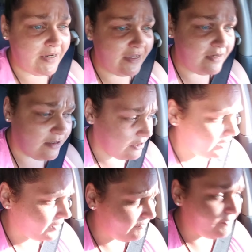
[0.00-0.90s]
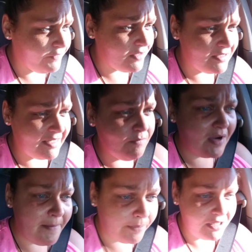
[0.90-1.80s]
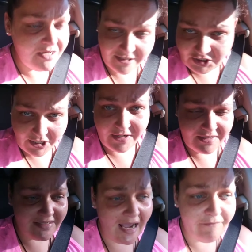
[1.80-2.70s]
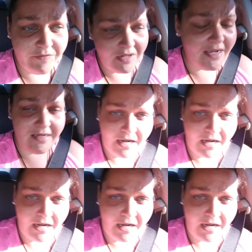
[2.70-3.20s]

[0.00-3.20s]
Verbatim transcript: But, you know, if you feel the same way, please share this. I feel like